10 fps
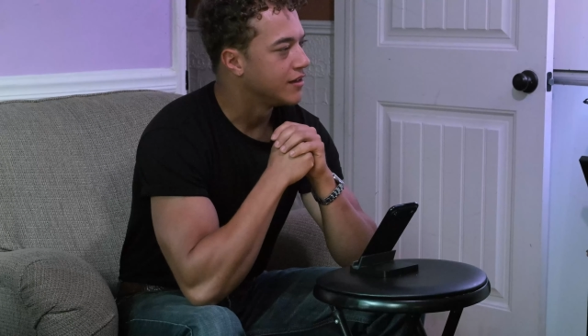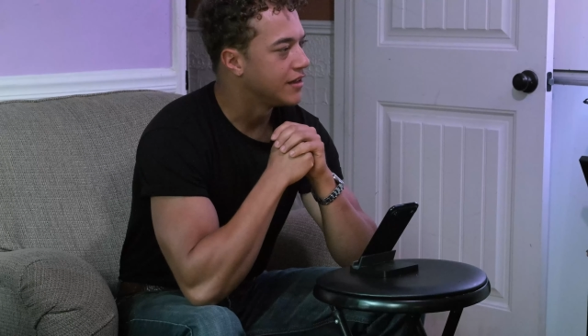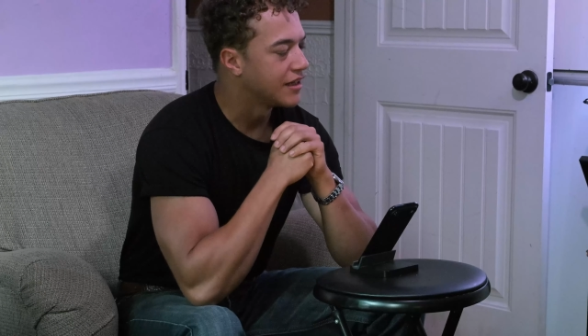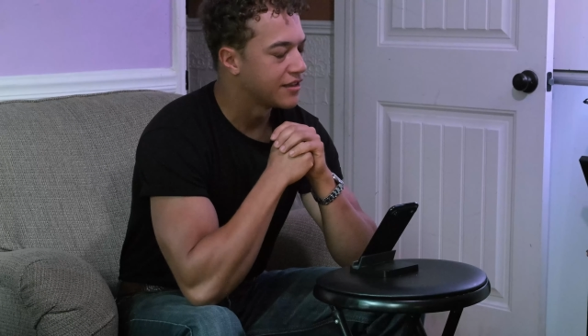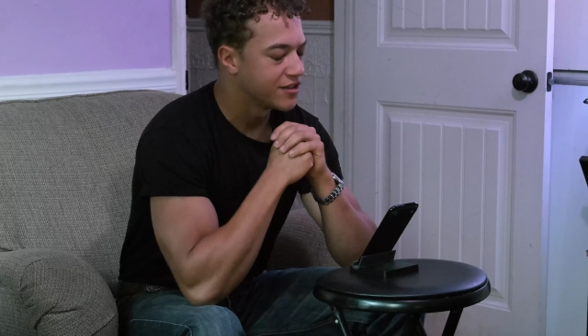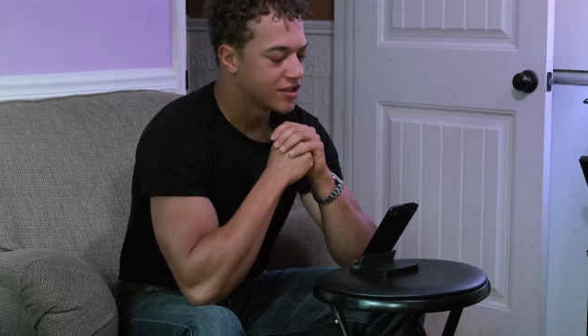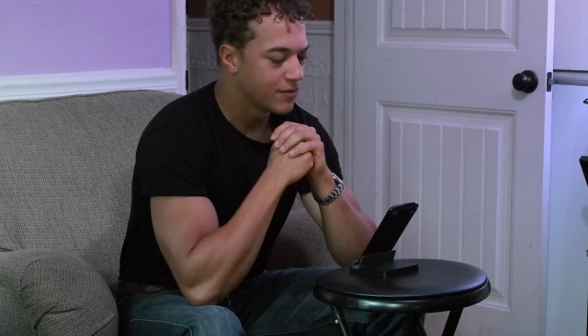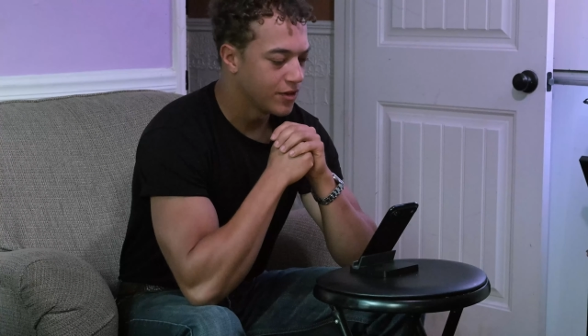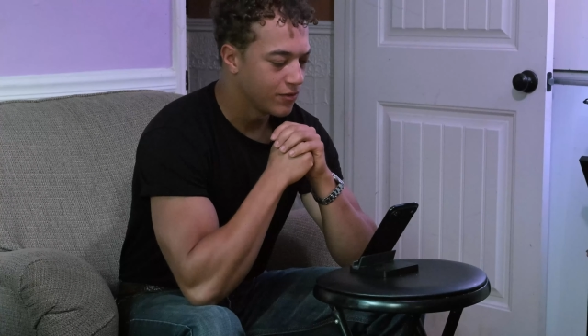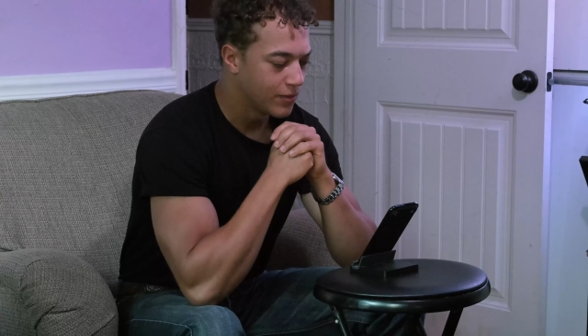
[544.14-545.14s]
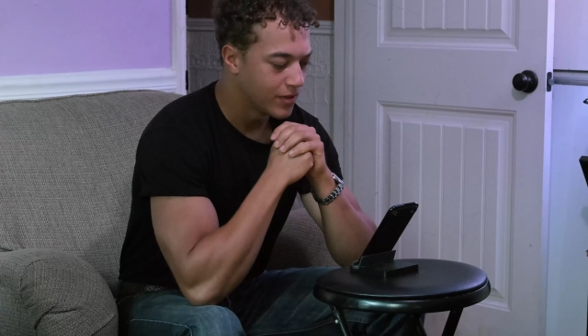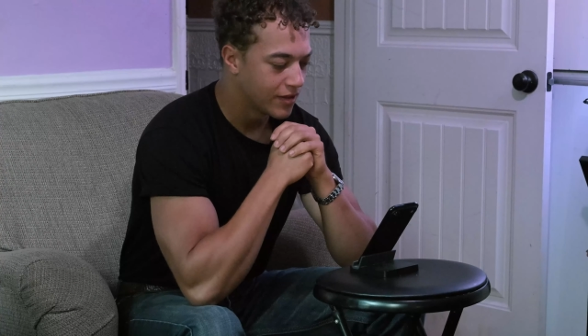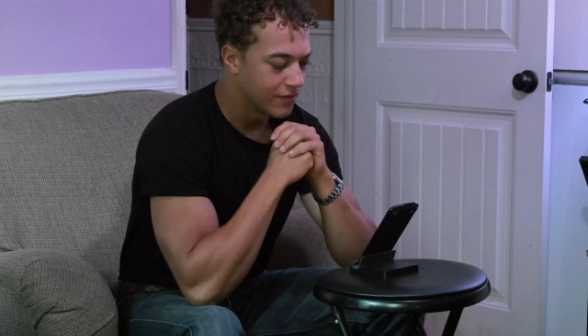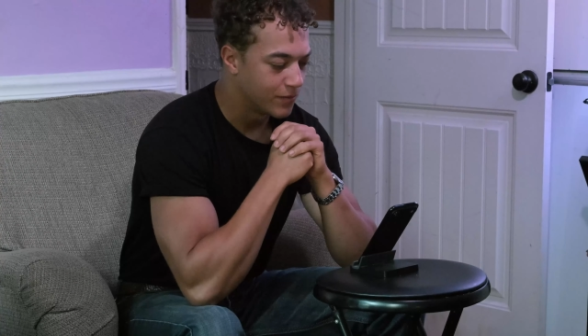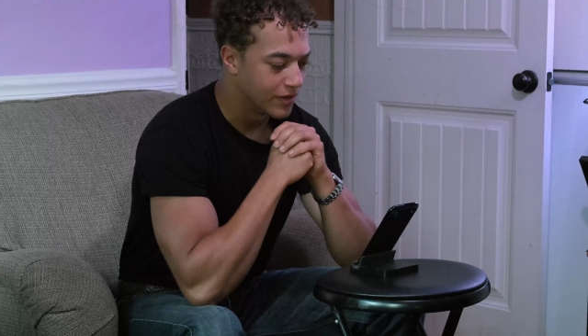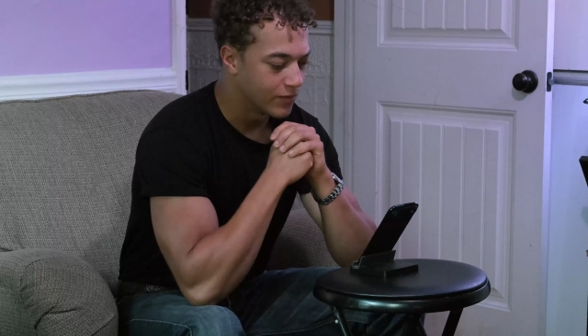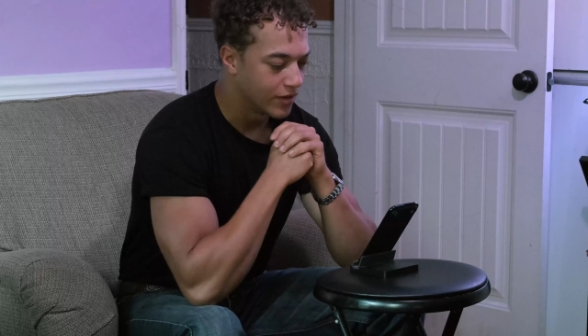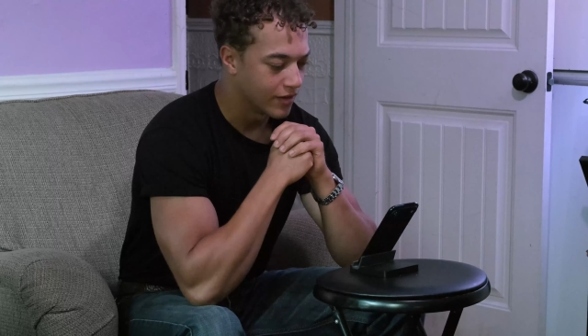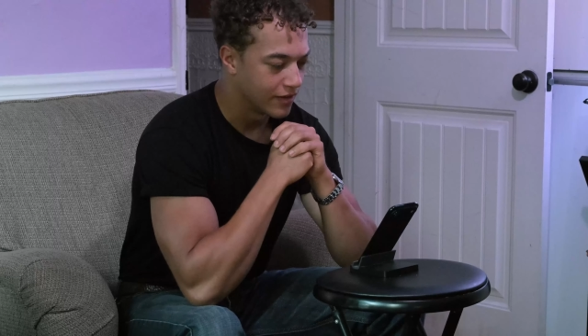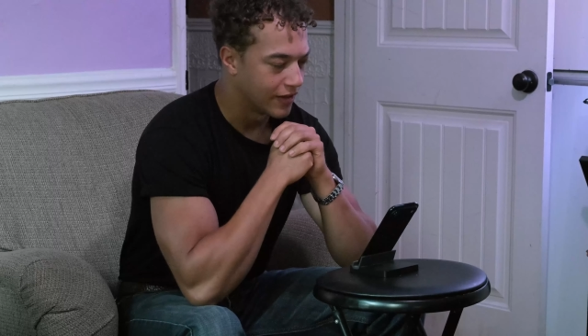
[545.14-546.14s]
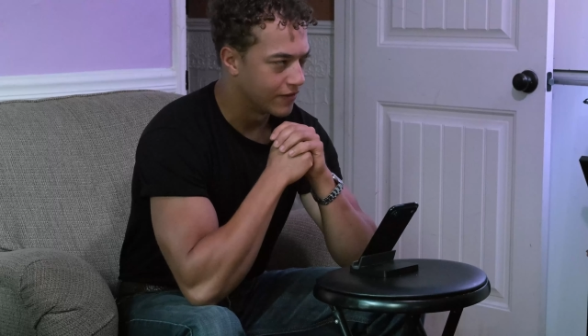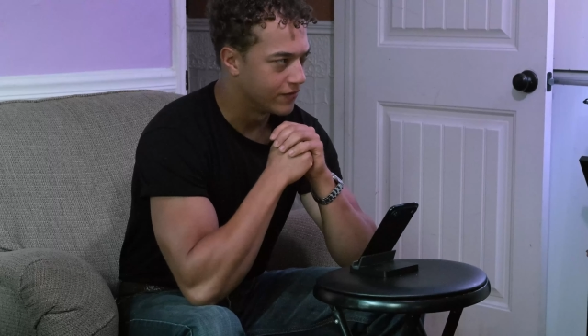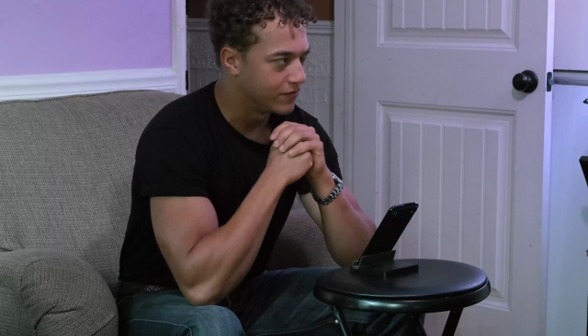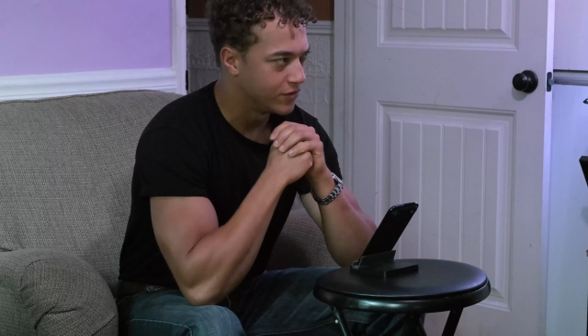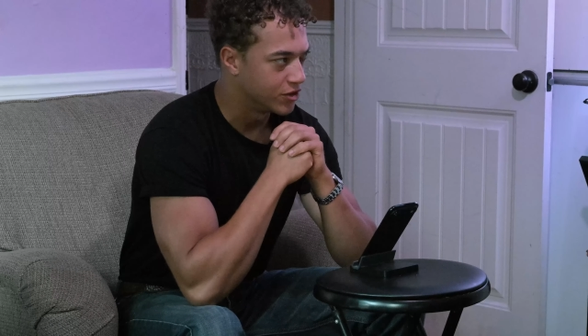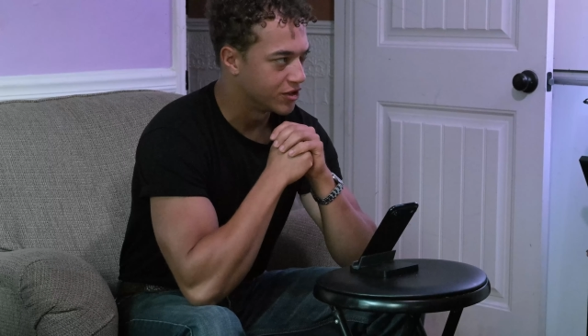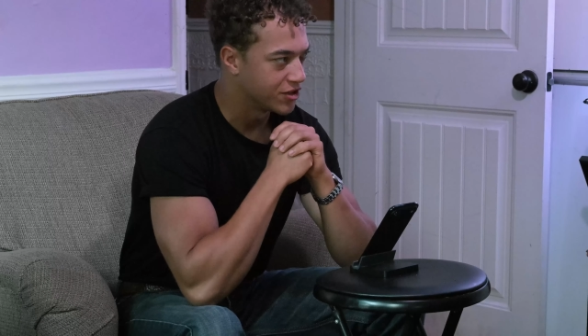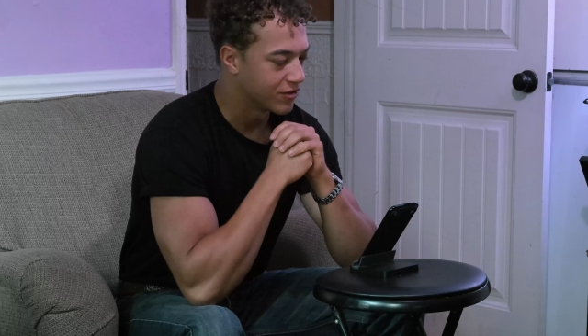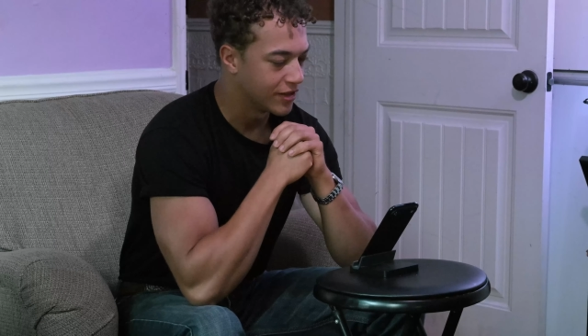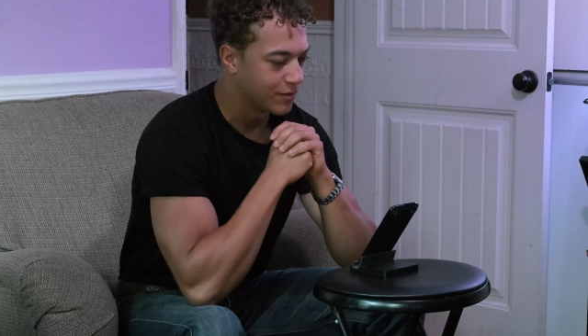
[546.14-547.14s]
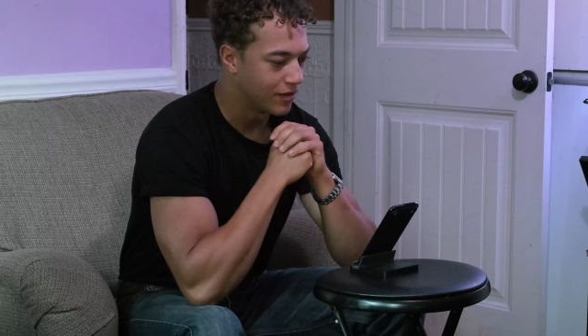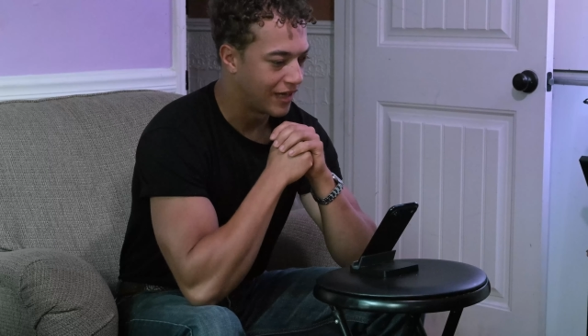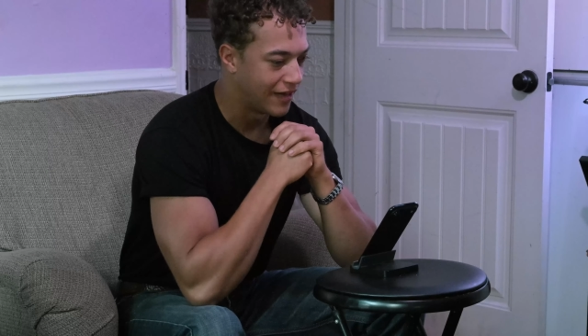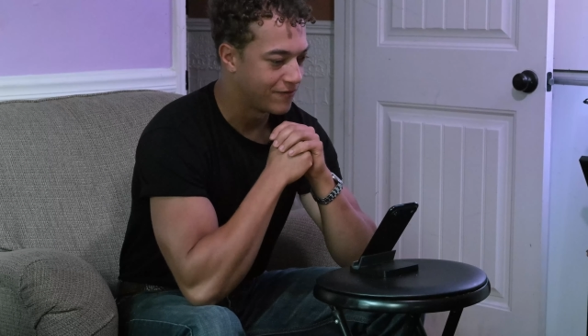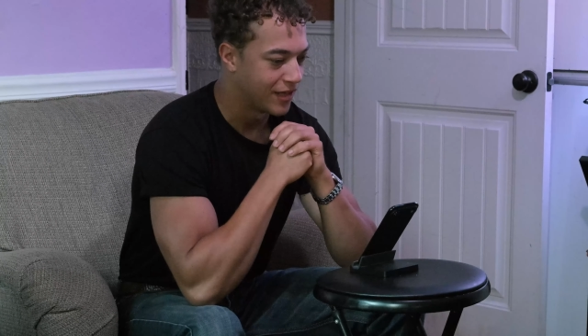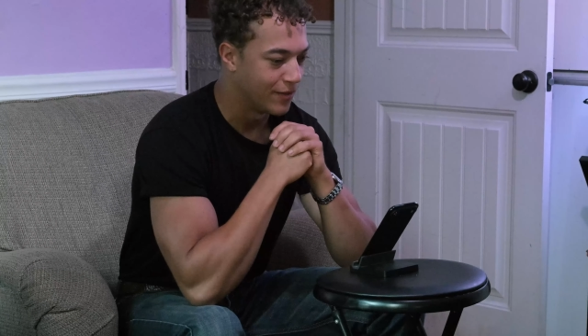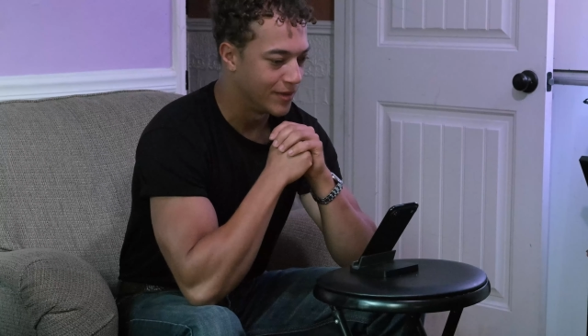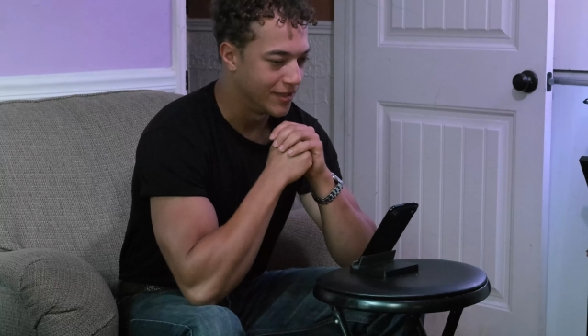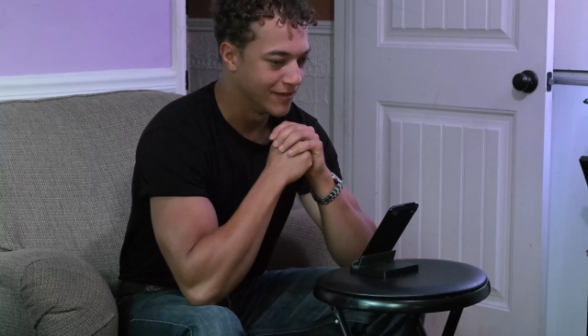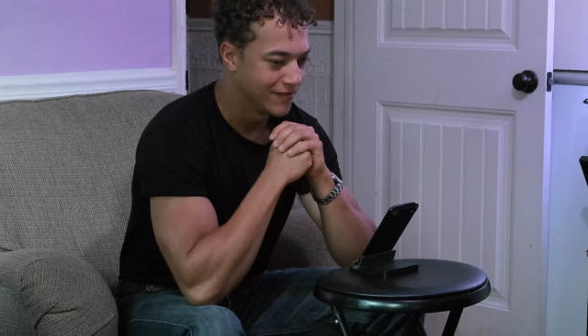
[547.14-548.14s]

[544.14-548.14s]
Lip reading: Yeah, some of the women I've been with have just straight up laughed at me.